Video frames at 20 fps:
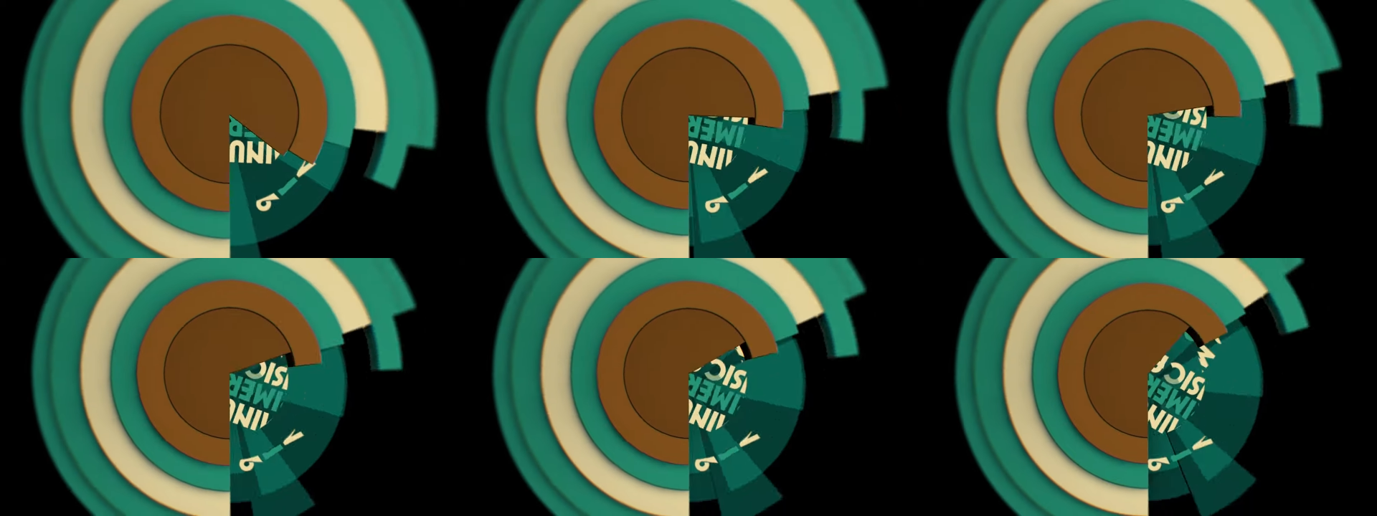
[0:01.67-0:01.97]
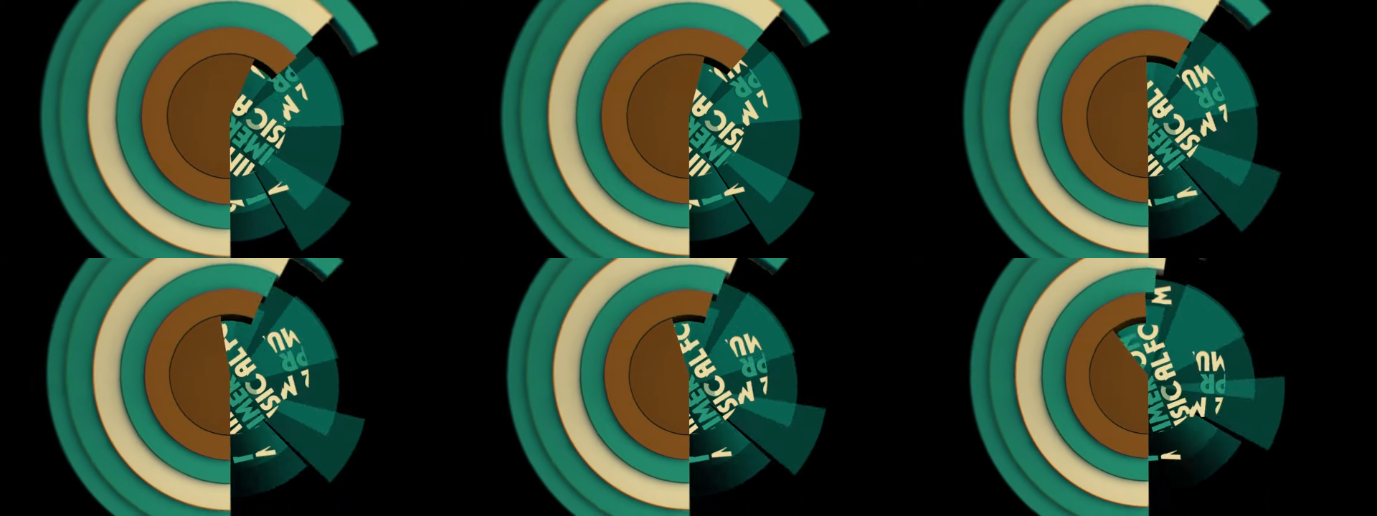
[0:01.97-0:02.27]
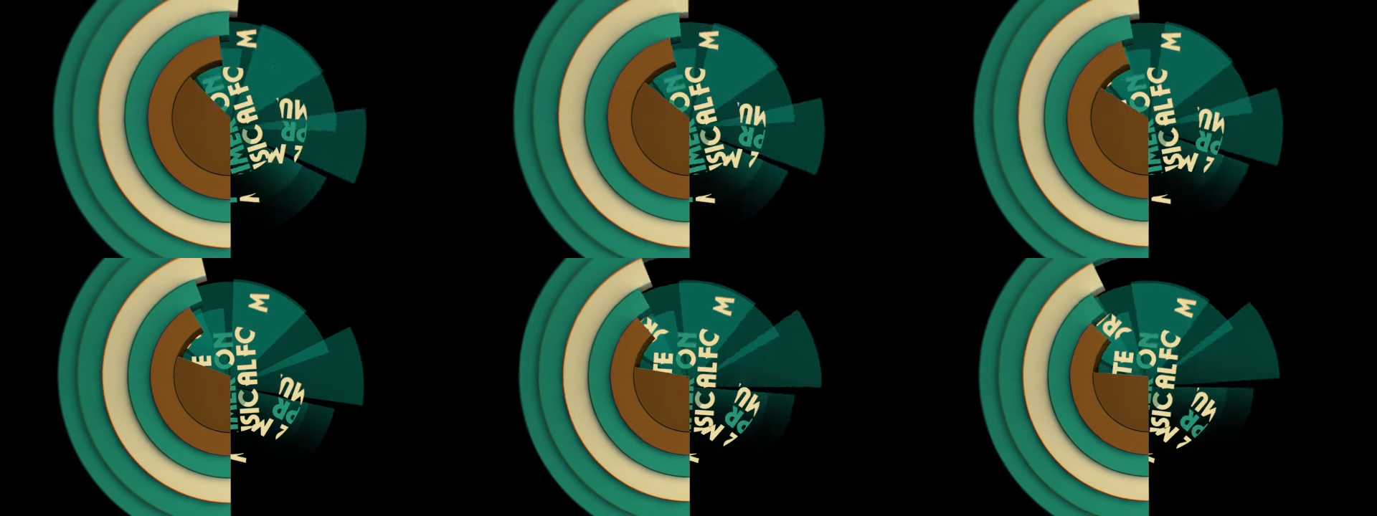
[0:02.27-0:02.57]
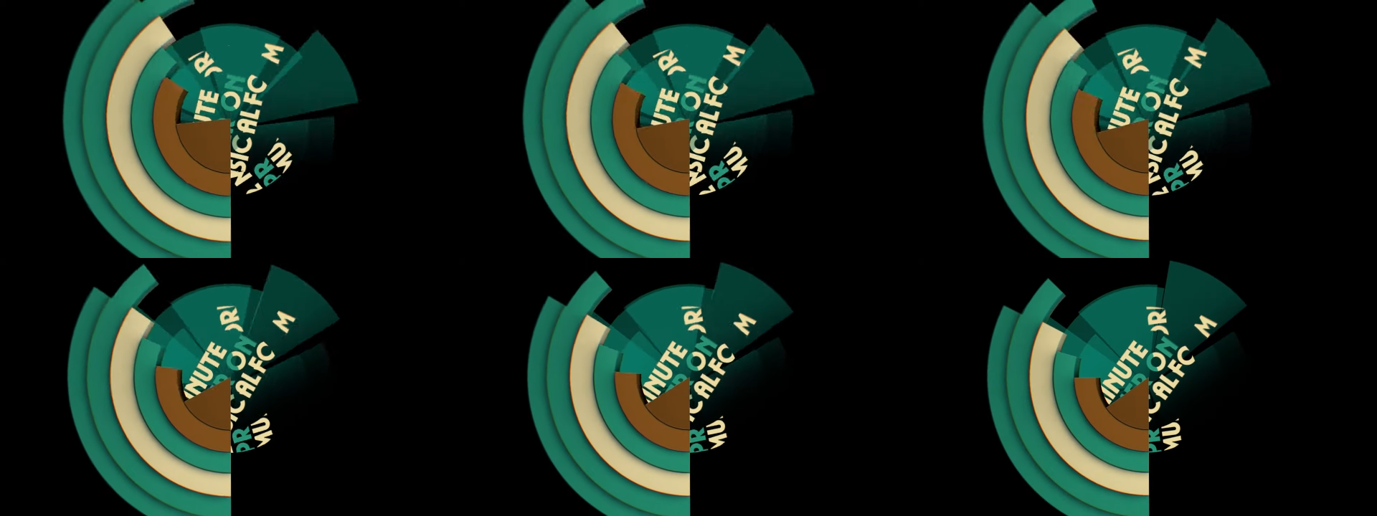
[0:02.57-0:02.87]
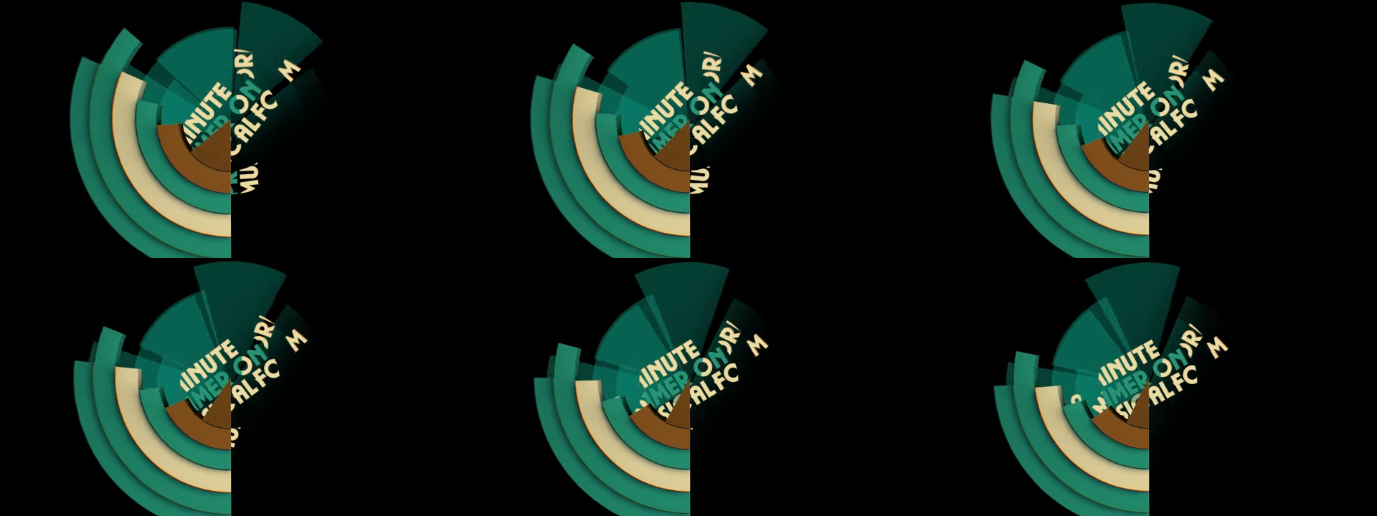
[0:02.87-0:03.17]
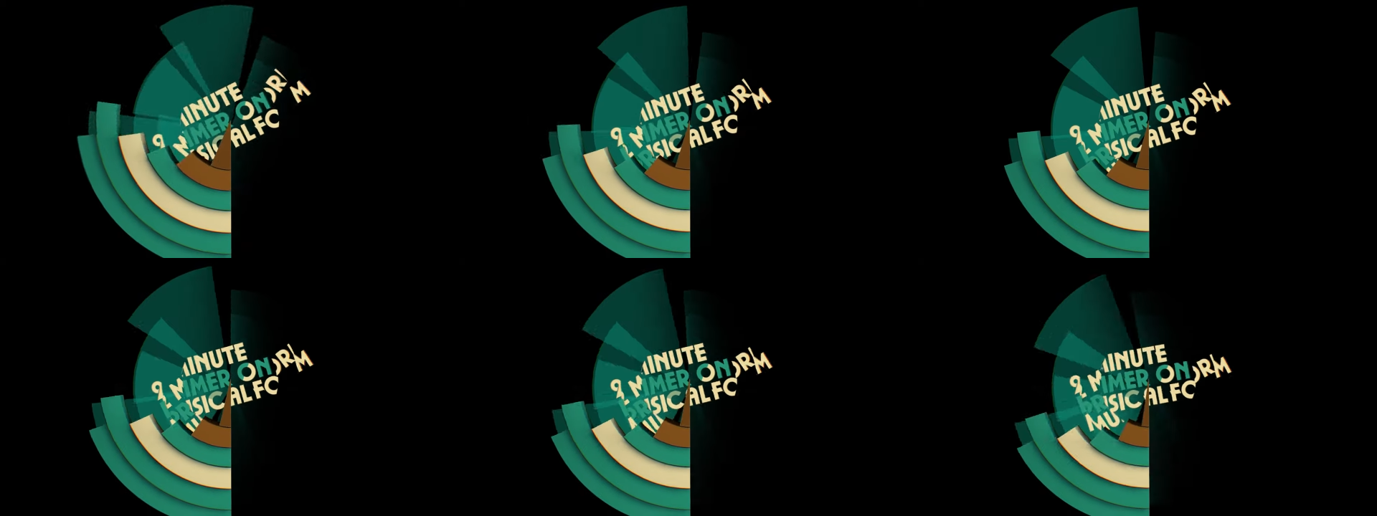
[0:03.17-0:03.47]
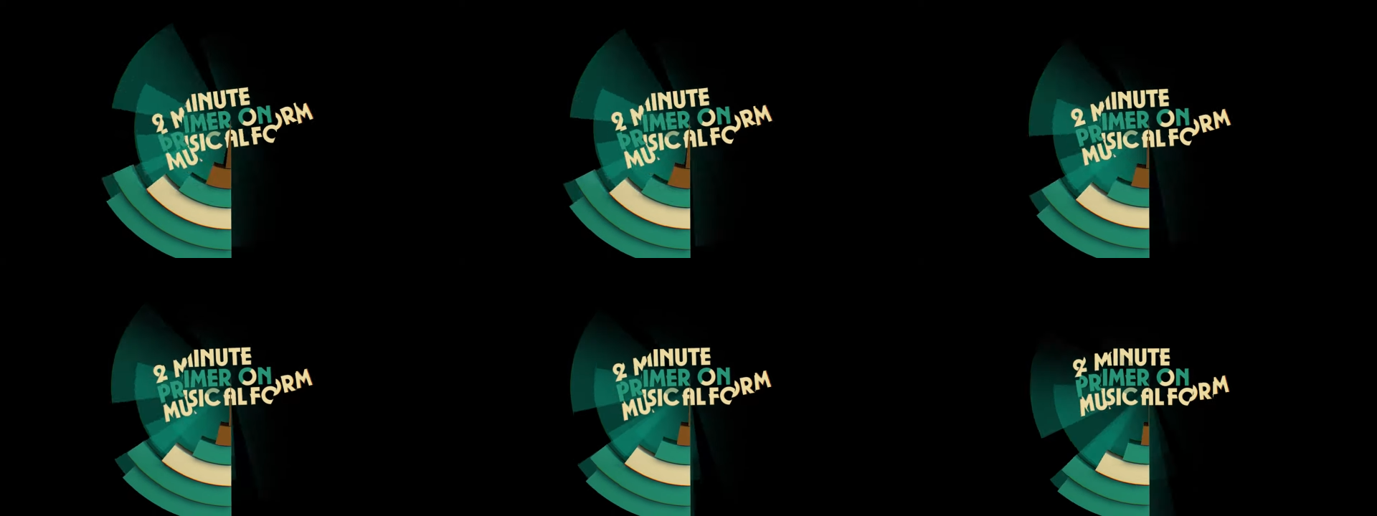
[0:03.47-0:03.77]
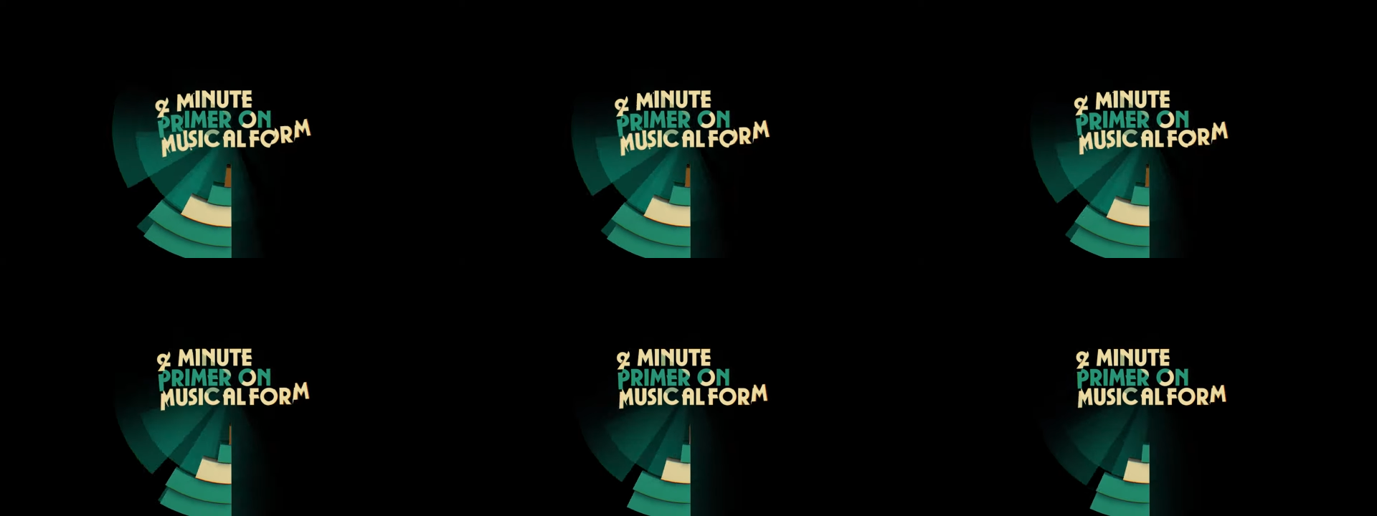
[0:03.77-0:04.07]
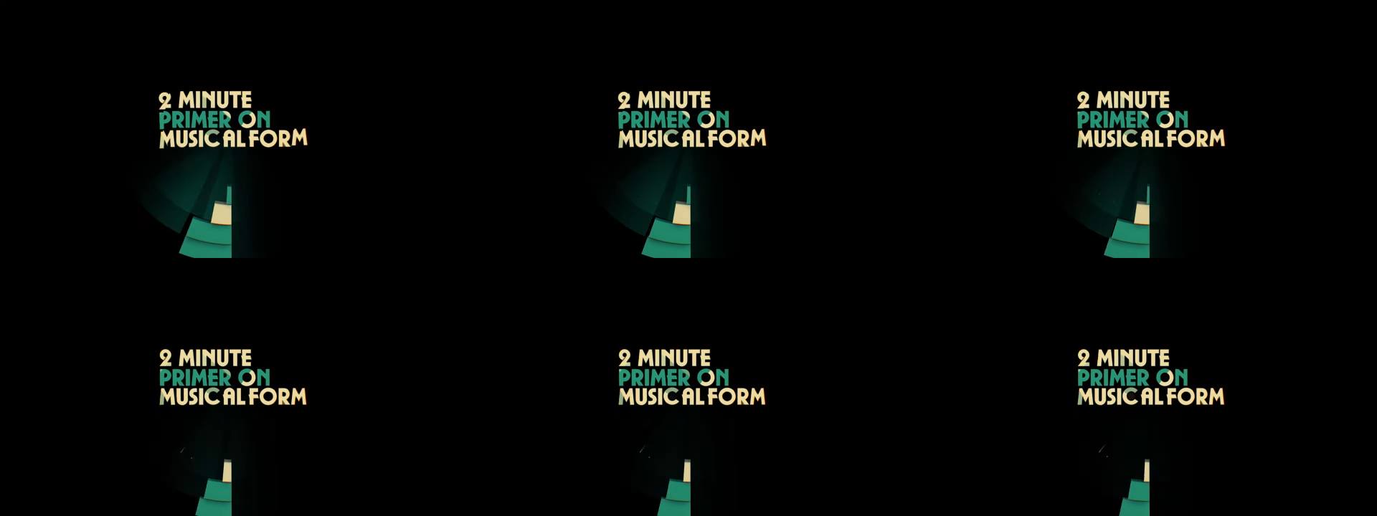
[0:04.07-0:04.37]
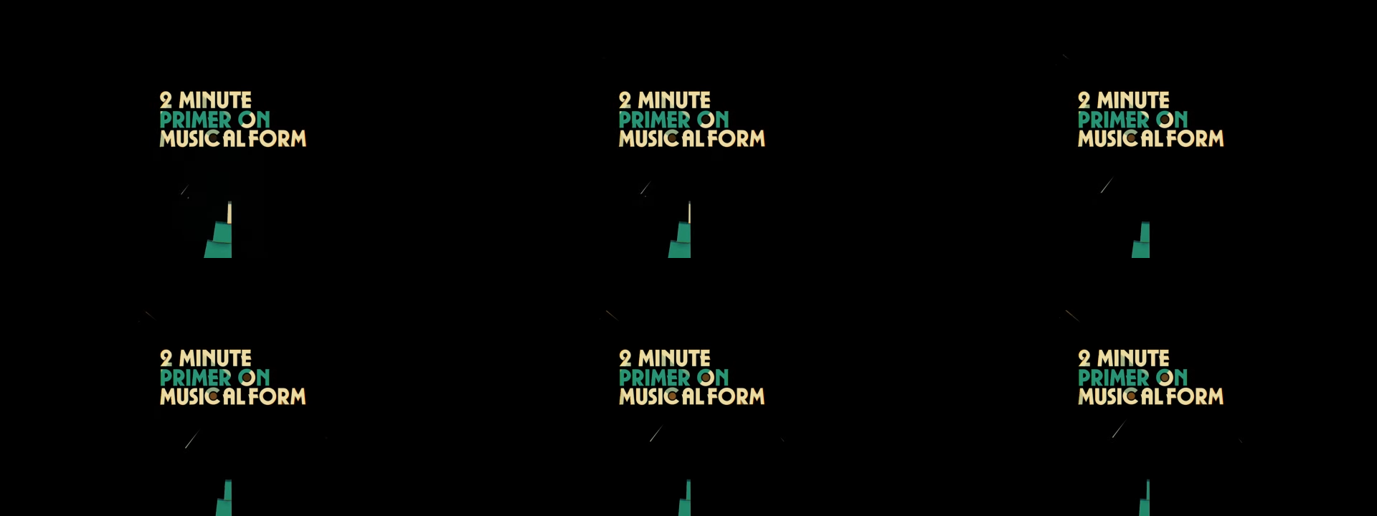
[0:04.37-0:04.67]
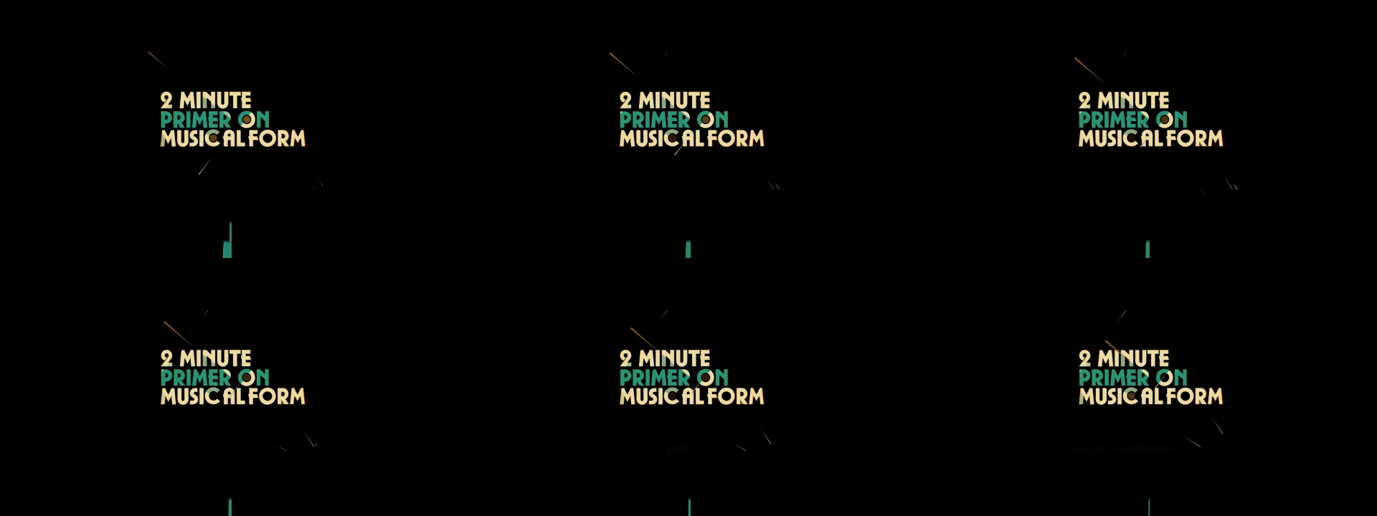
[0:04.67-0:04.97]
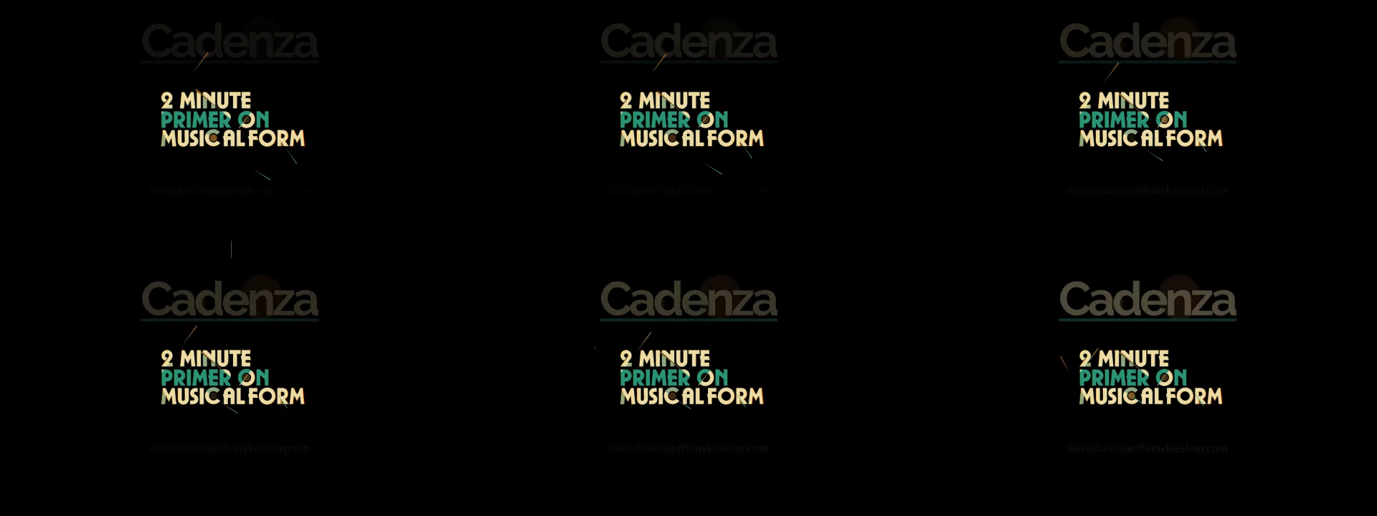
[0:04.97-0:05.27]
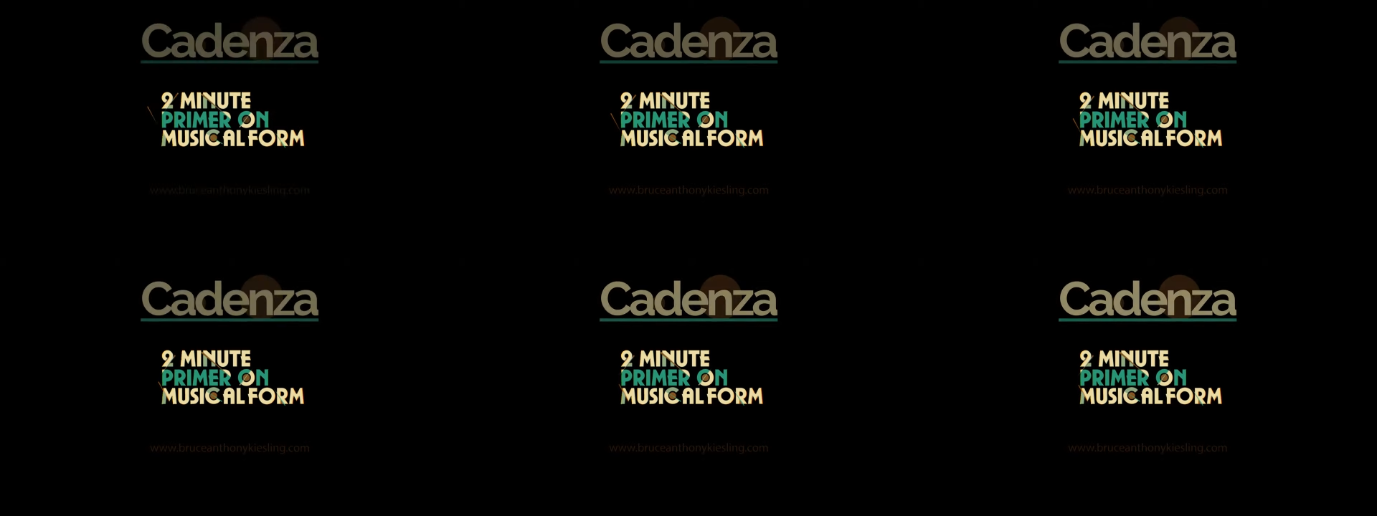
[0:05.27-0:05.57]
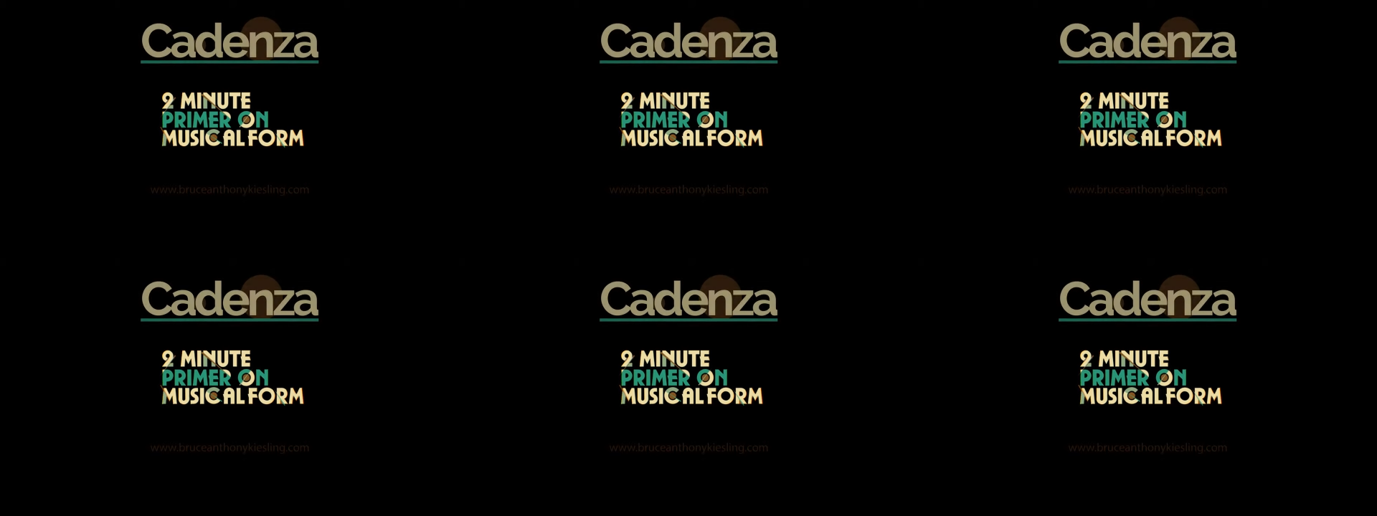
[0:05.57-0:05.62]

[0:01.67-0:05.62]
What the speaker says: [unreadable: no face in view]